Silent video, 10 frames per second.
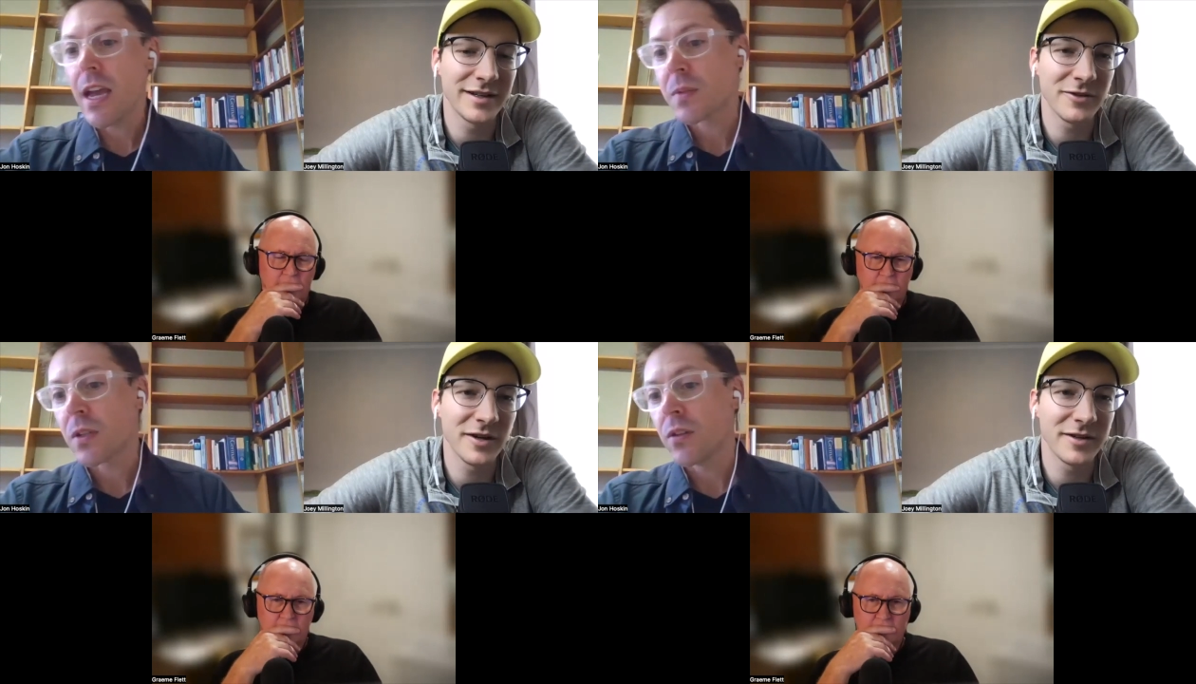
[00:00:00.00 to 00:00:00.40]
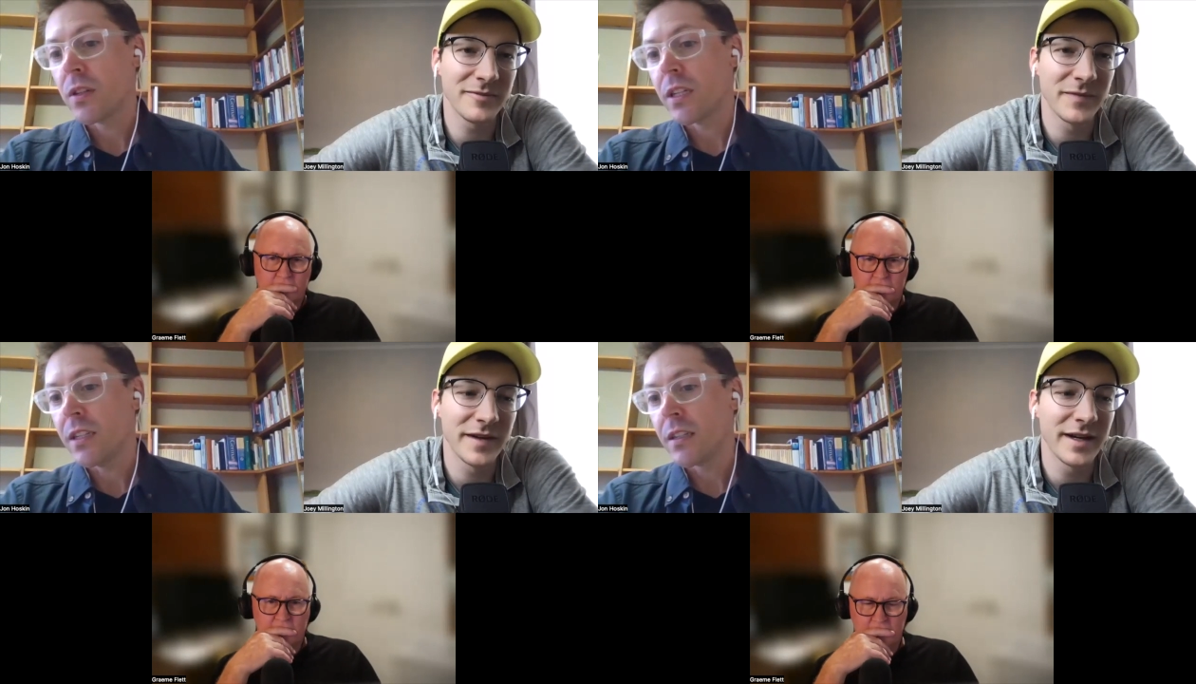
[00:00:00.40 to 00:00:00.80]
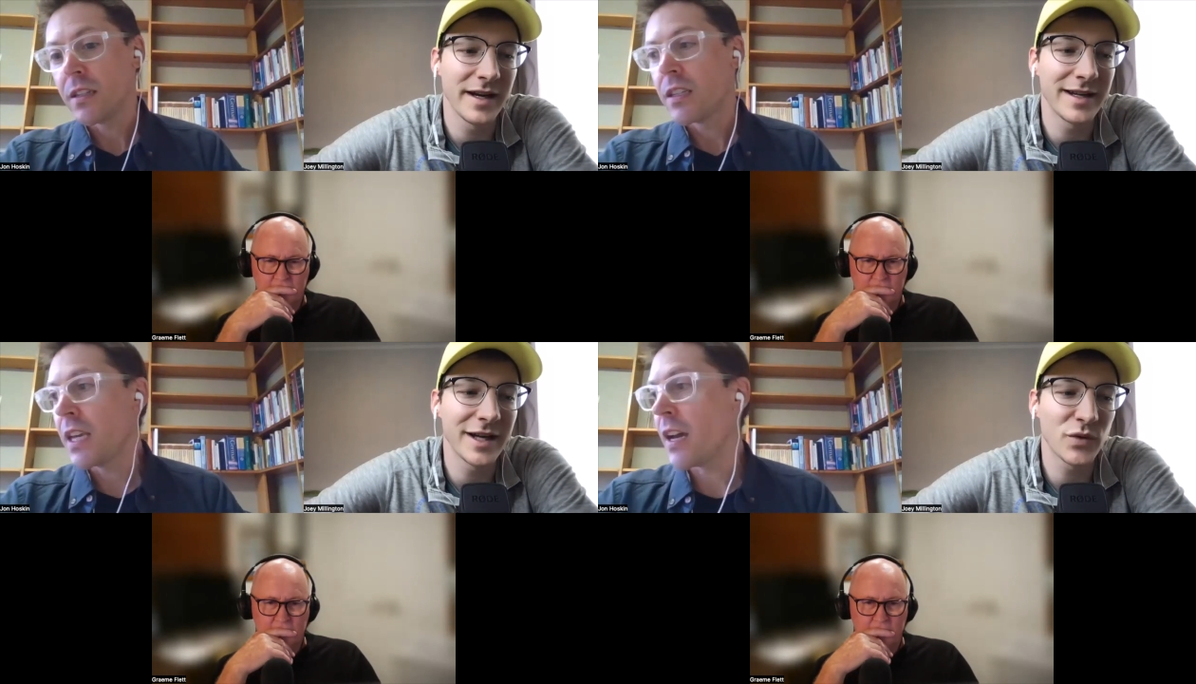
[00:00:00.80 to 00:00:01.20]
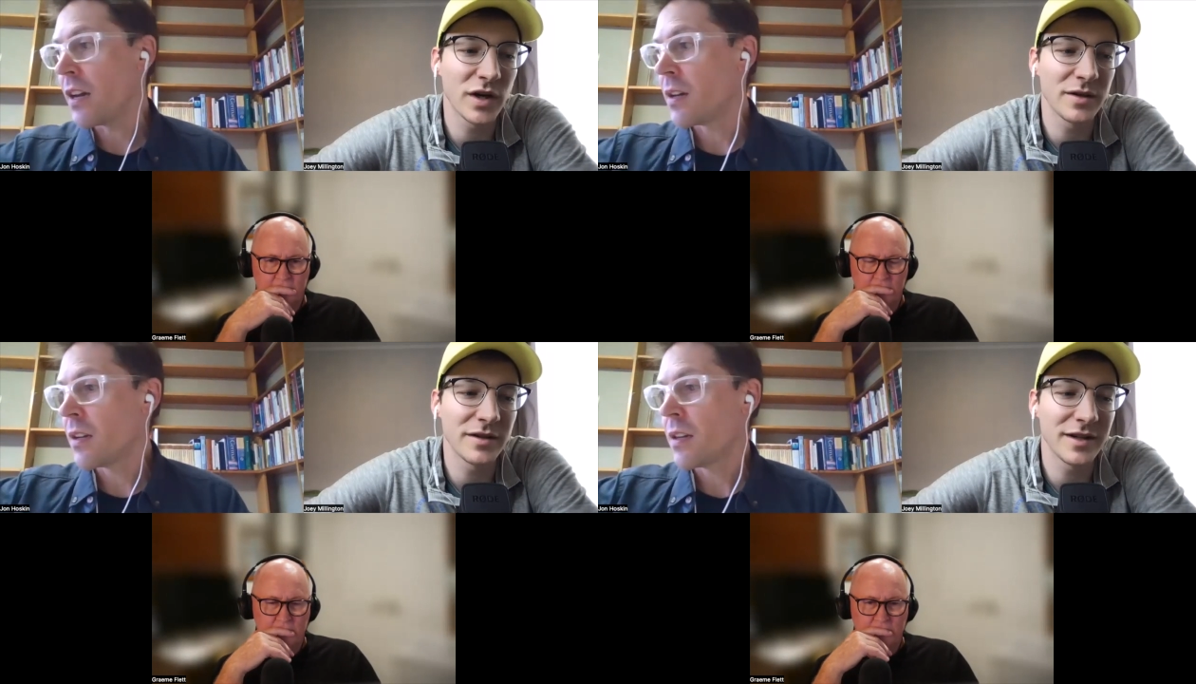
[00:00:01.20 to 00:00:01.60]
Speaker 1: absolutely. Right. And that's yeah.
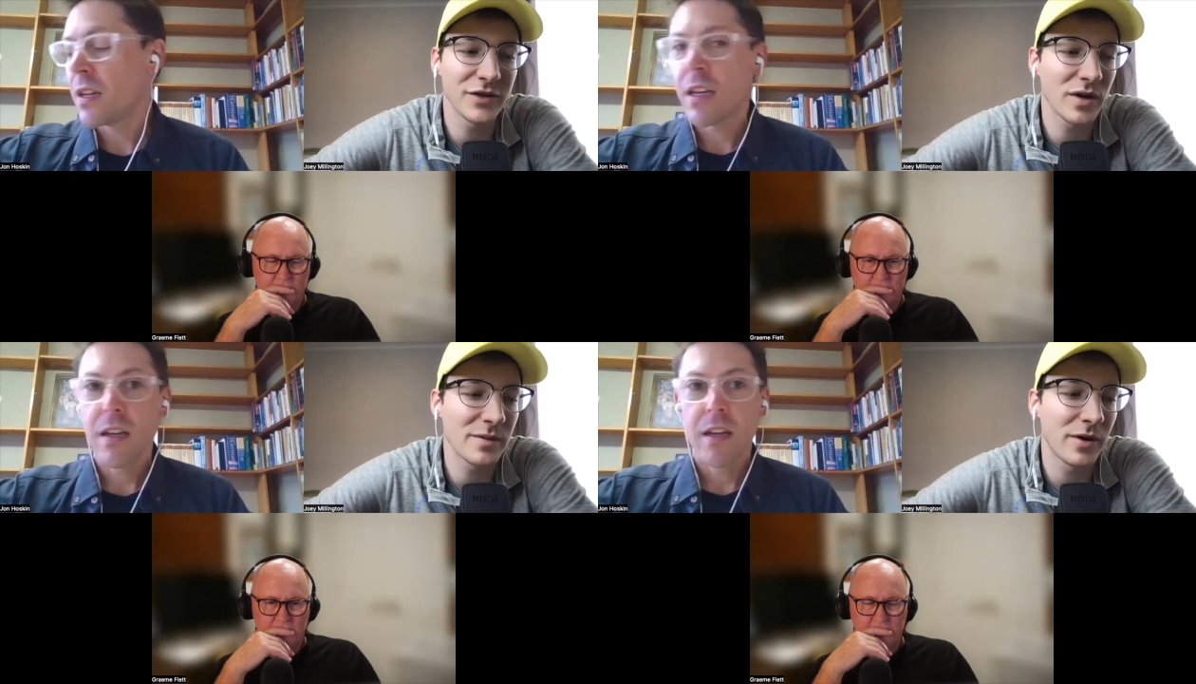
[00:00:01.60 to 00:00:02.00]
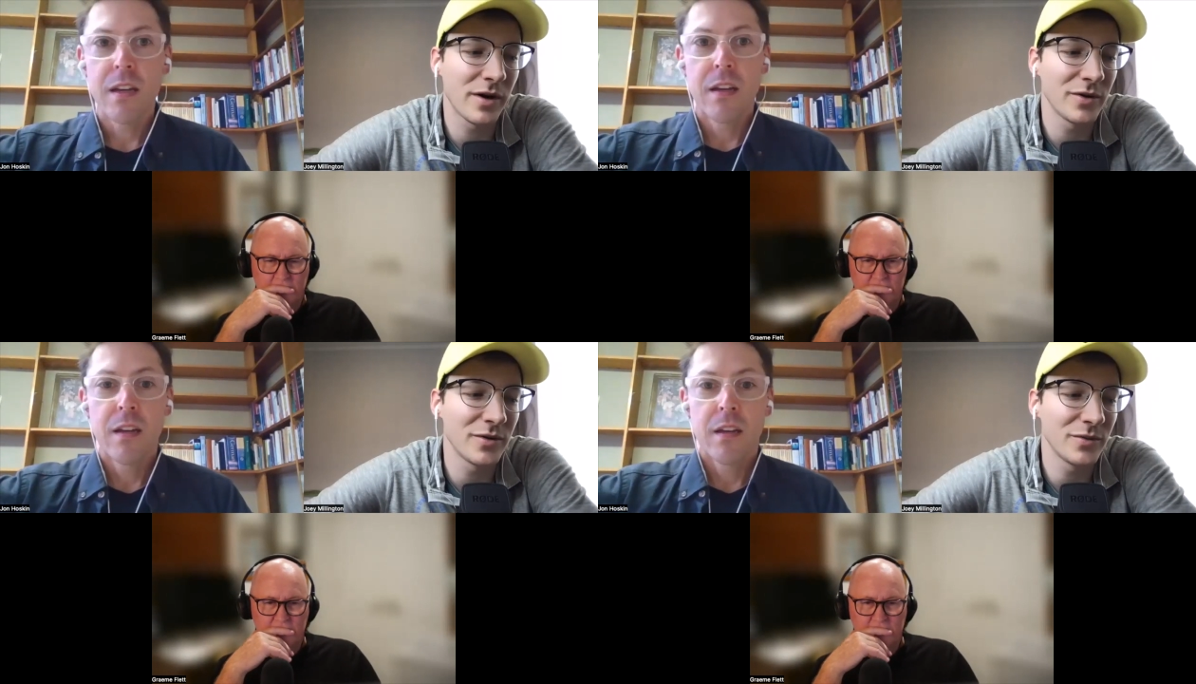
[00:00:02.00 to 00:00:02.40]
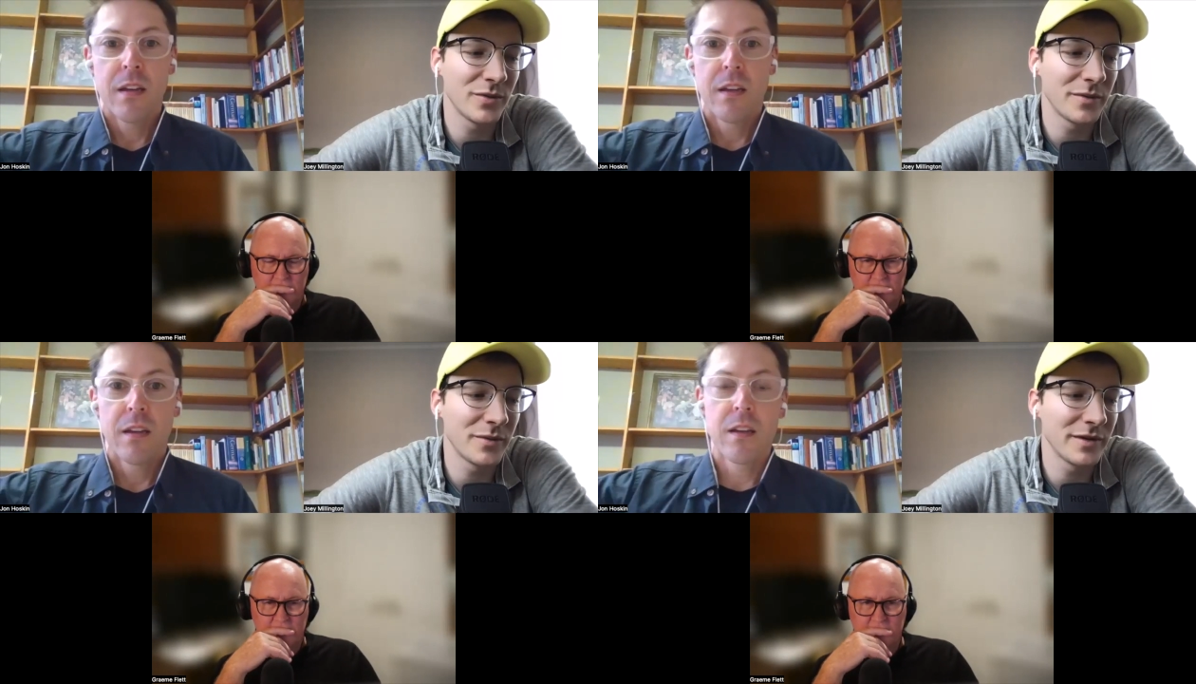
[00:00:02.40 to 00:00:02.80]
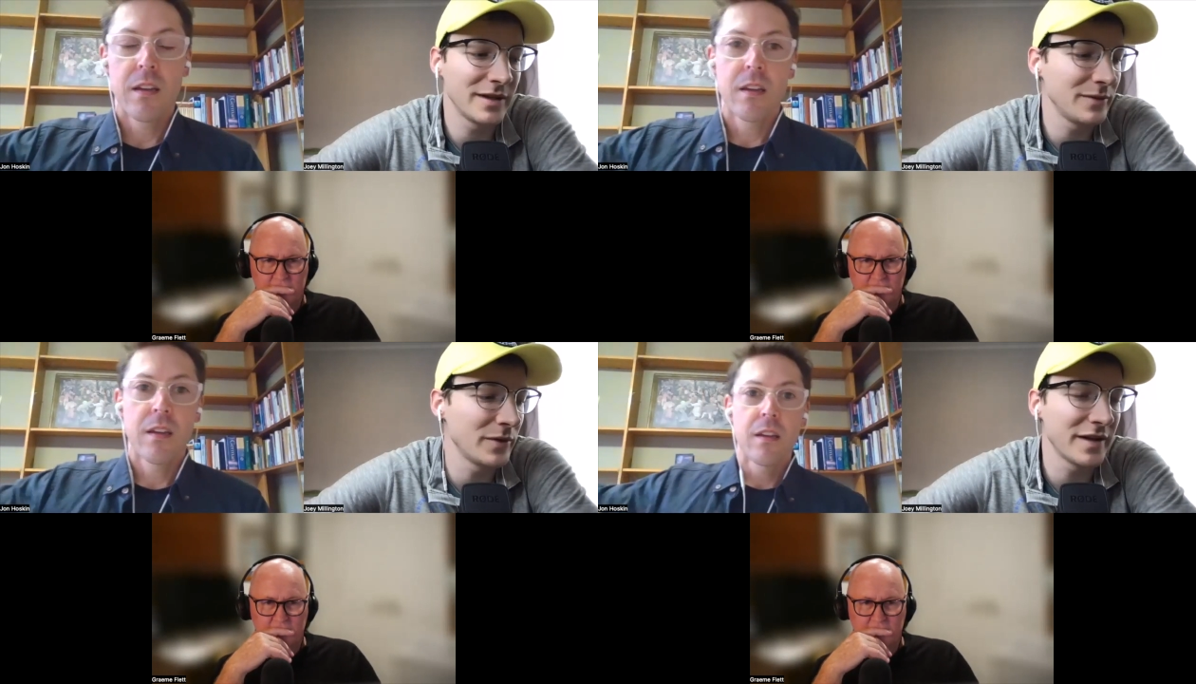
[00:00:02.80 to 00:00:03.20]
why that's why Paul, well,
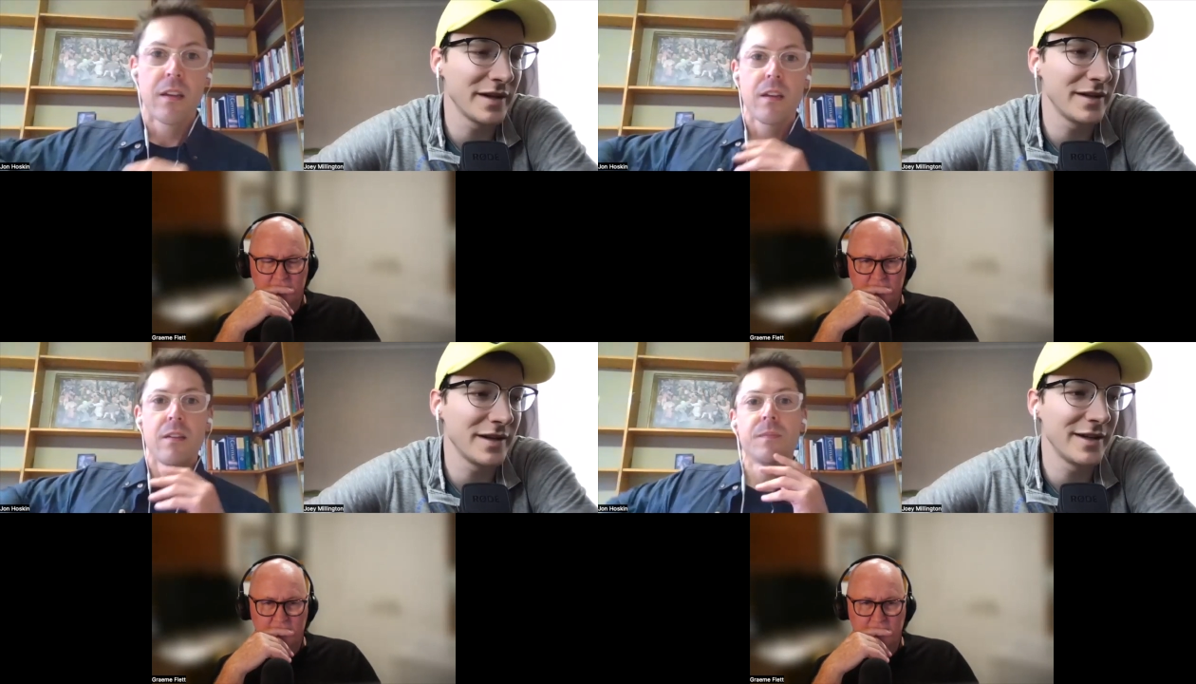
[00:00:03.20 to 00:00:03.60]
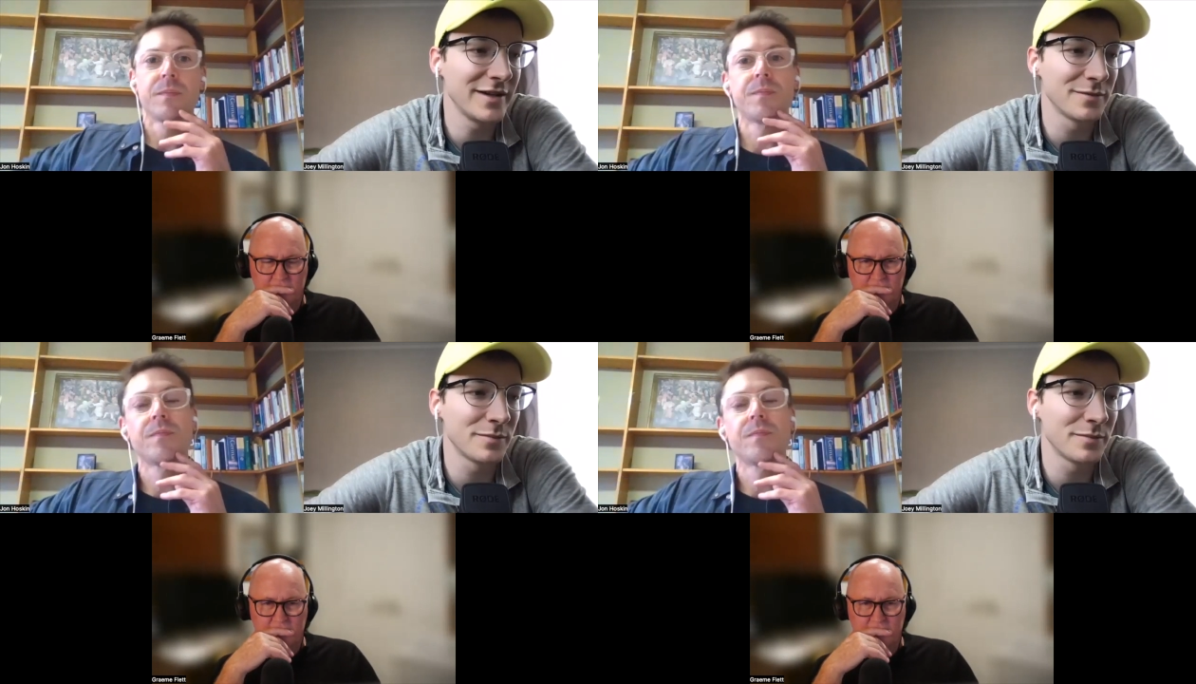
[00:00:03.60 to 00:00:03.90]
within his